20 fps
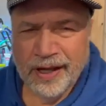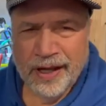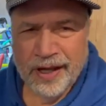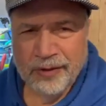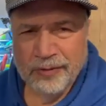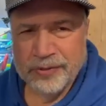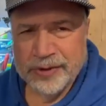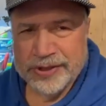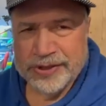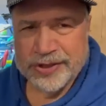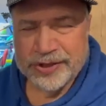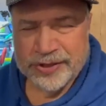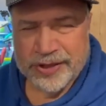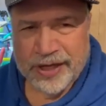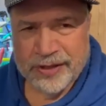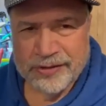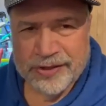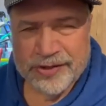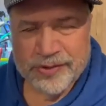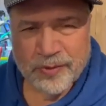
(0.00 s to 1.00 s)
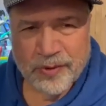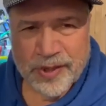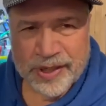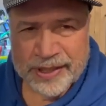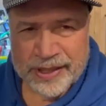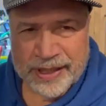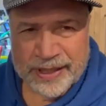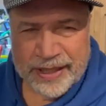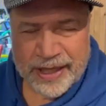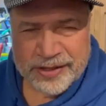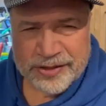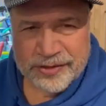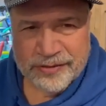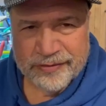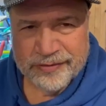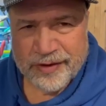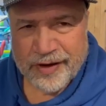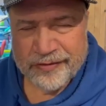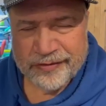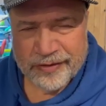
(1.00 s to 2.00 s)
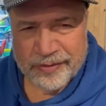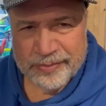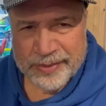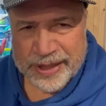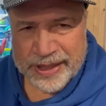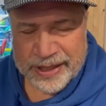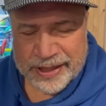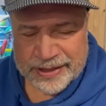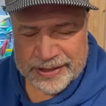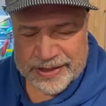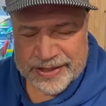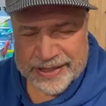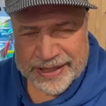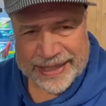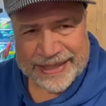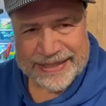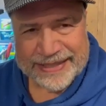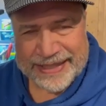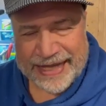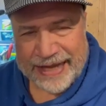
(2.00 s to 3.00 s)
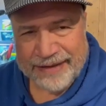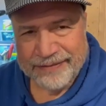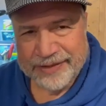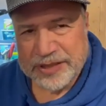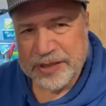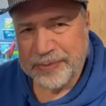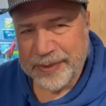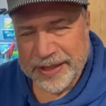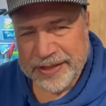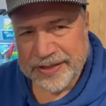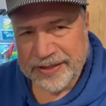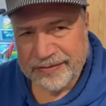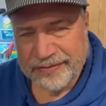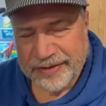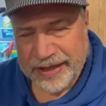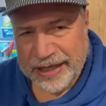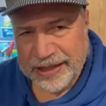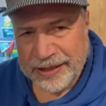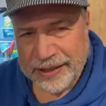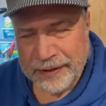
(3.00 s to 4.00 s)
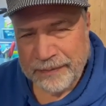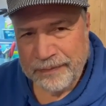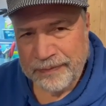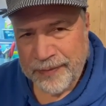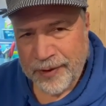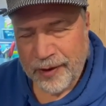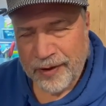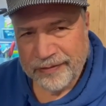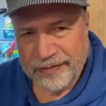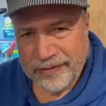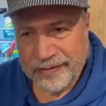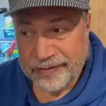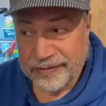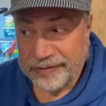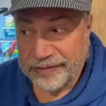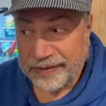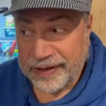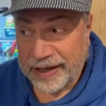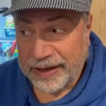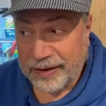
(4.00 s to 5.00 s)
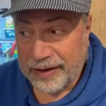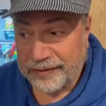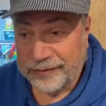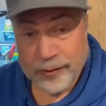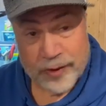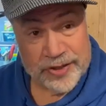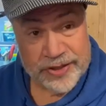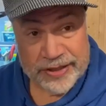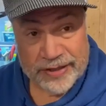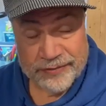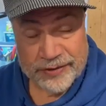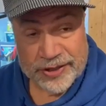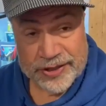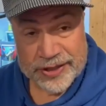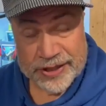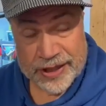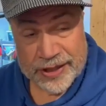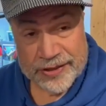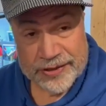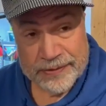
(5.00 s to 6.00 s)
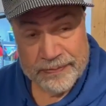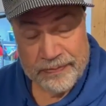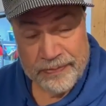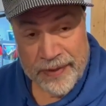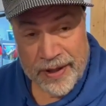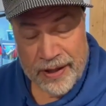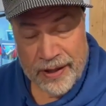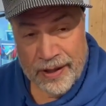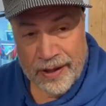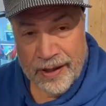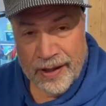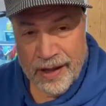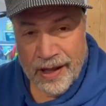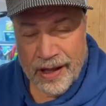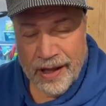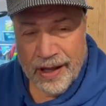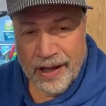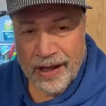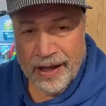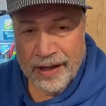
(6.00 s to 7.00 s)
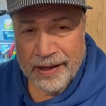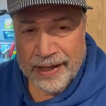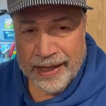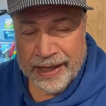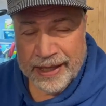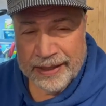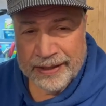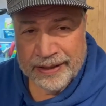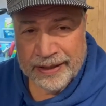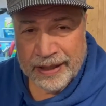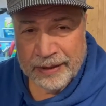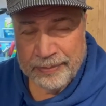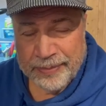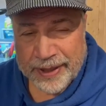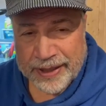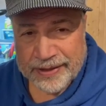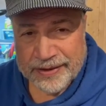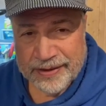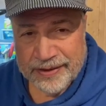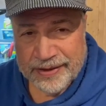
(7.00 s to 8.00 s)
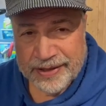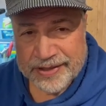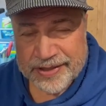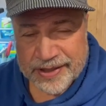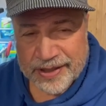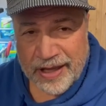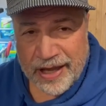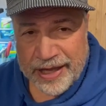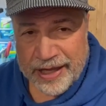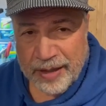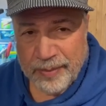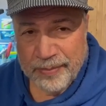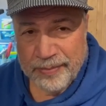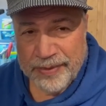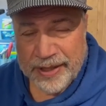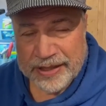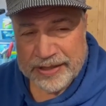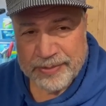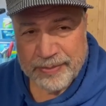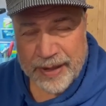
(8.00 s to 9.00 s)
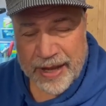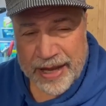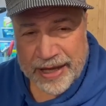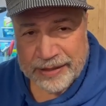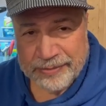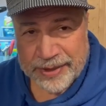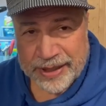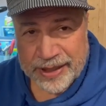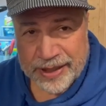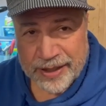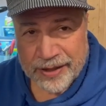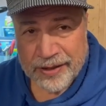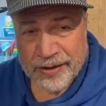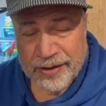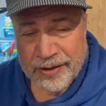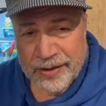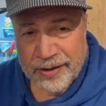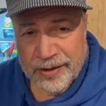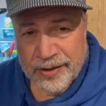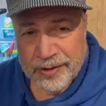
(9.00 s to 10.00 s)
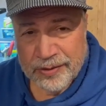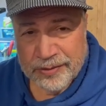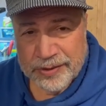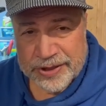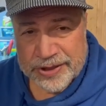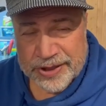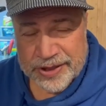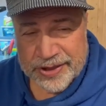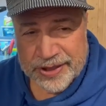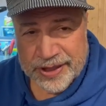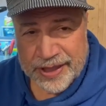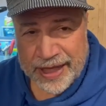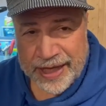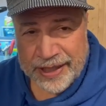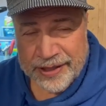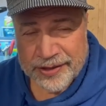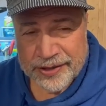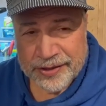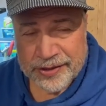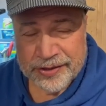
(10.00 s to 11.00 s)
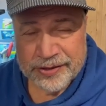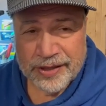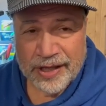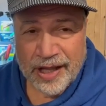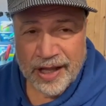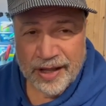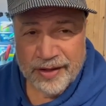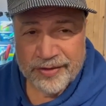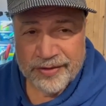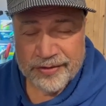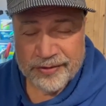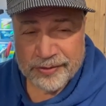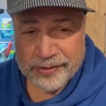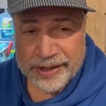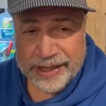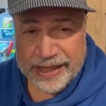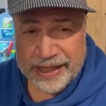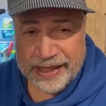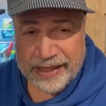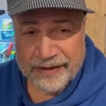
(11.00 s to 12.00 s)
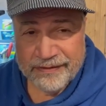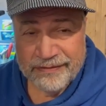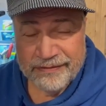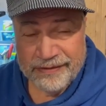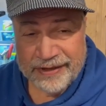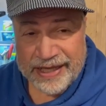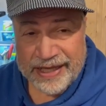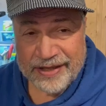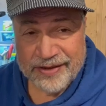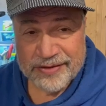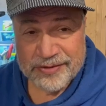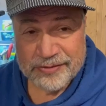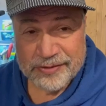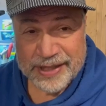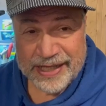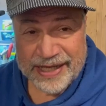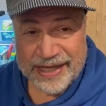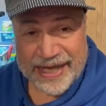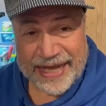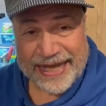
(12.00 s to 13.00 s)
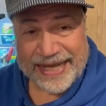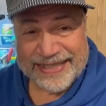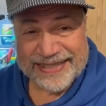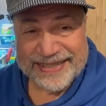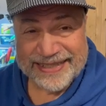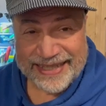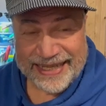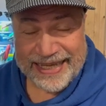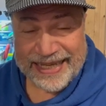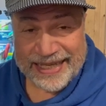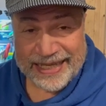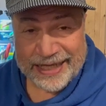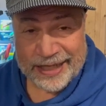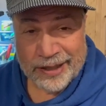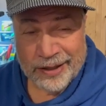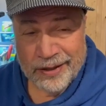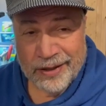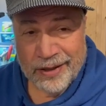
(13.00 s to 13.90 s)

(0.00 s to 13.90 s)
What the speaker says: which there is one not too far from me in St. David's, Pennsylvania, off of 476. And I picked this guy up that's behind me here, which is an Ender 3 V3 SE.